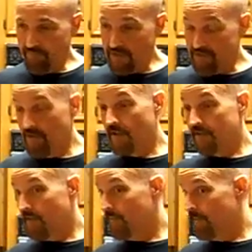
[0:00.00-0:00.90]
so I
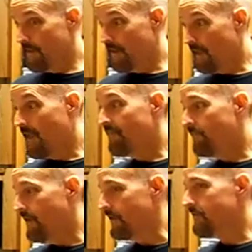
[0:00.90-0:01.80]
guess I'll be making a half
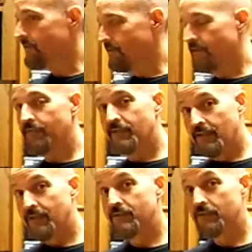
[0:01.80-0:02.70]
batch. So everything
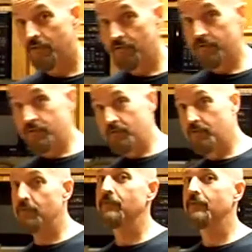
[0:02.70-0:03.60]
I just told
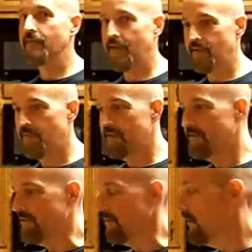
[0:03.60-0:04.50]
you divided by 2.